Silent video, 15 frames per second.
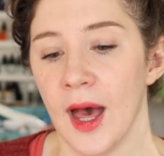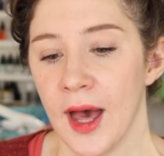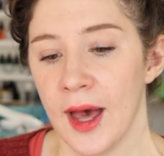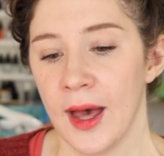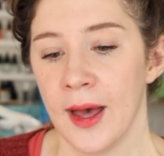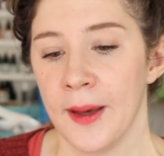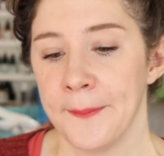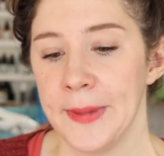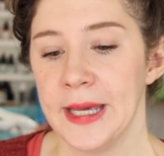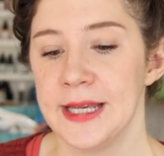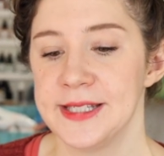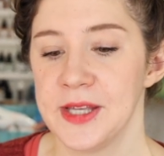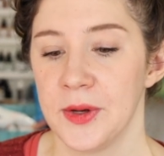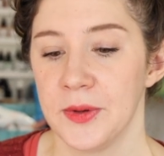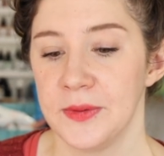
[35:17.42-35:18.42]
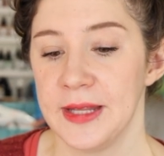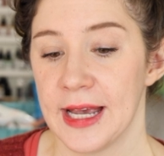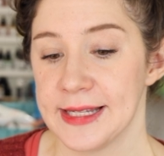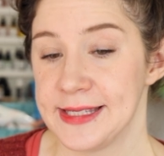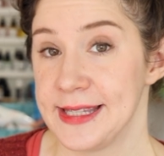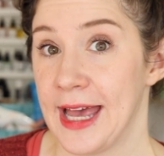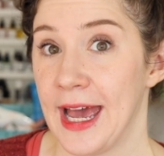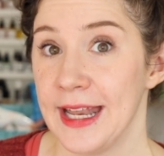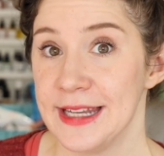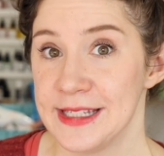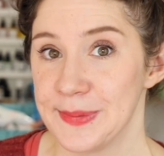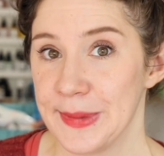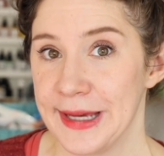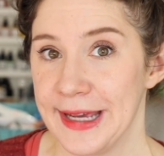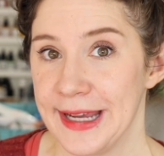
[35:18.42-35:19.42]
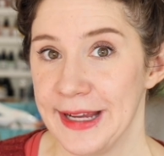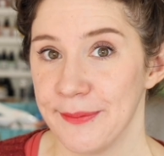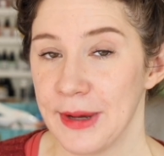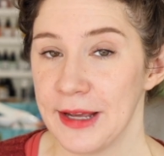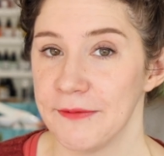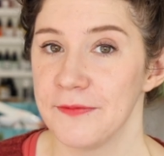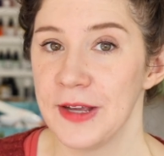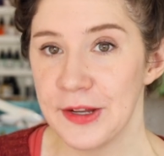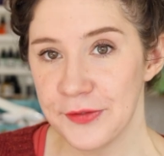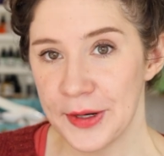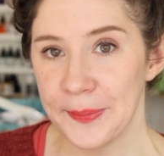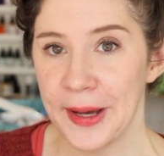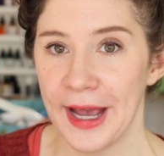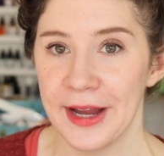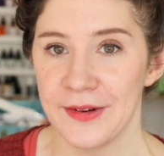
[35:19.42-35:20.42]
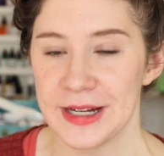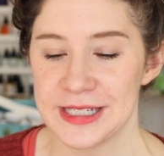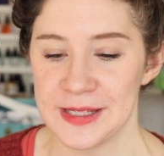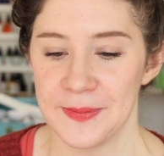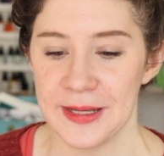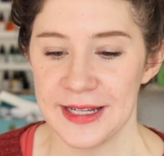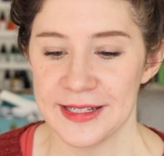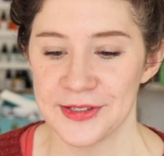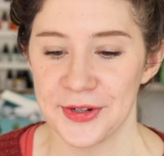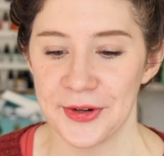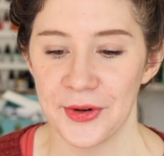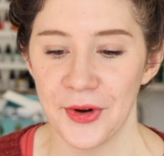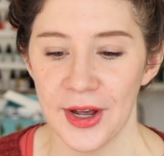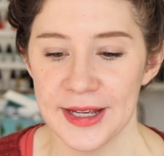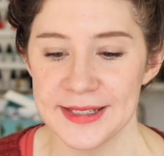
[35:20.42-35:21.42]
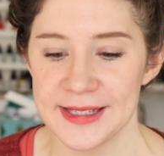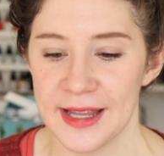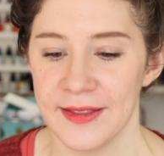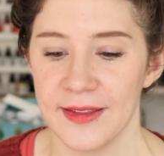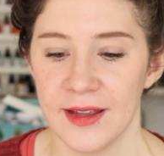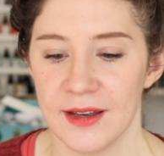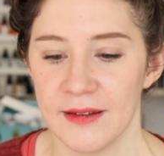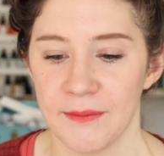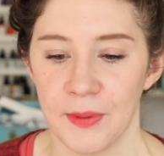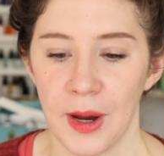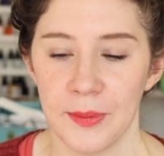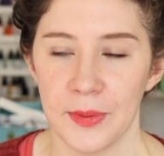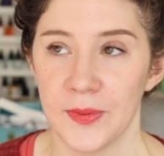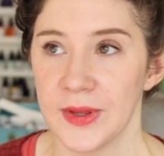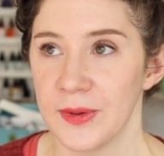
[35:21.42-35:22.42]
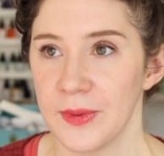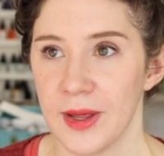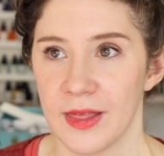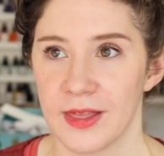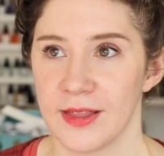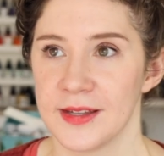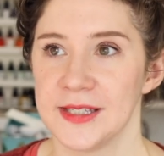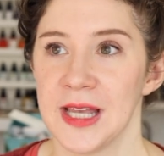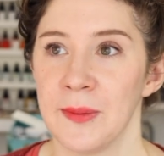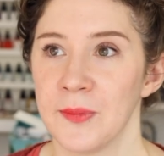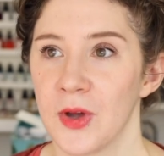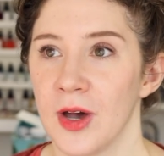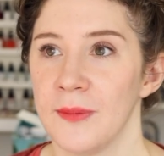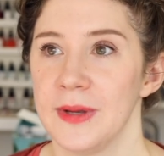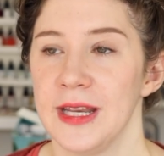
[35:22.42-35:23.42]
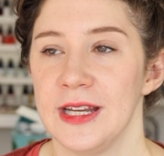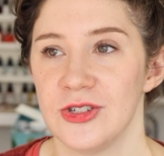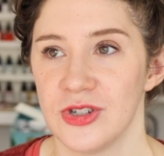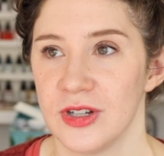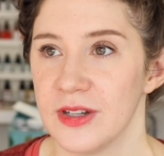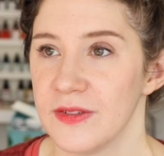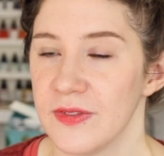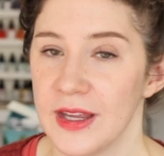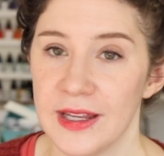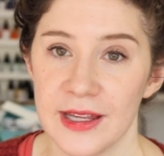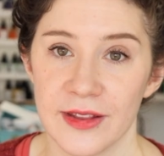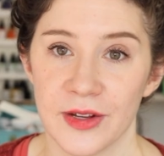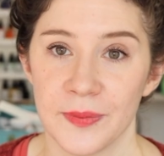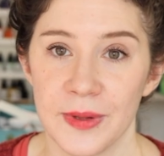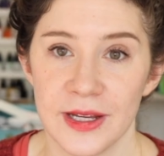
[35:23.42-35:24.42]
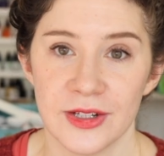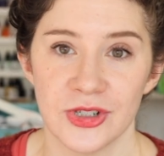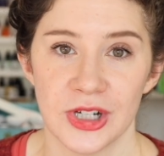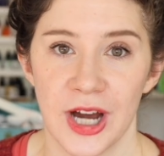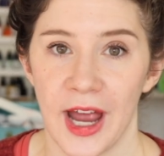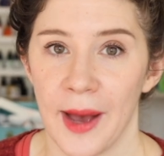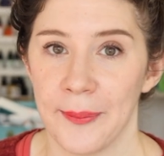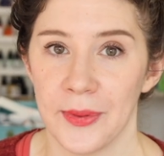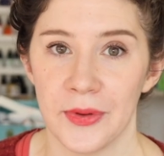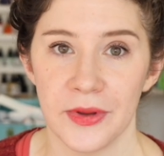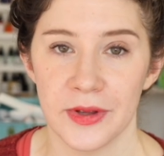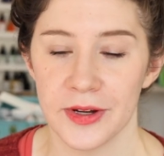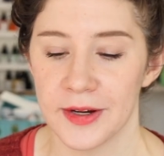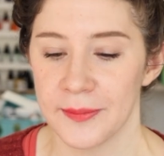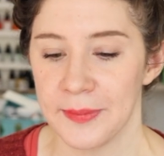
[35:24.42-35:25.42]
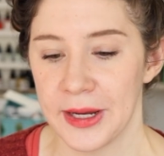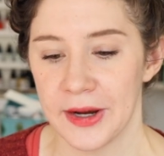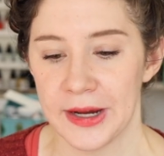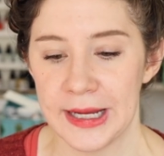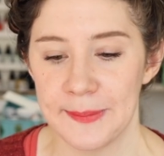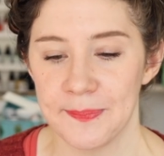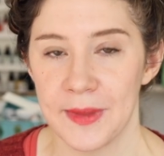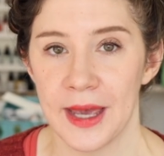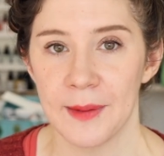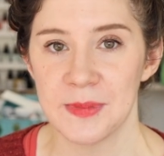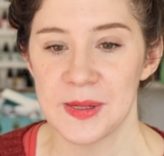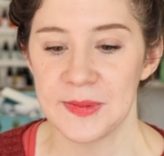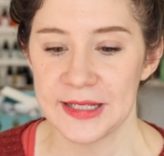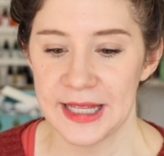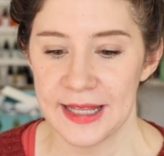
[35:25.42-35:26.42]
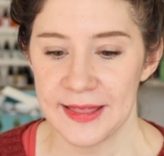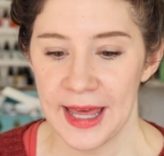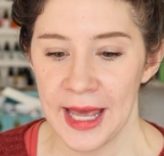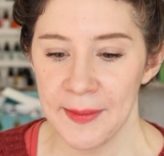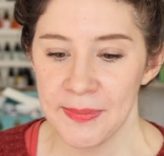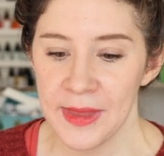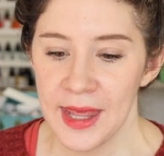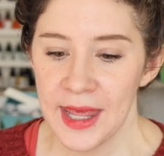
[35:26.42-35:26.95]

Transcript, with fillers: Um, so yes, that is my, my favorite pie recipe is her crust, and then probably with some combination of like either peach or apple or berry, um, something like that.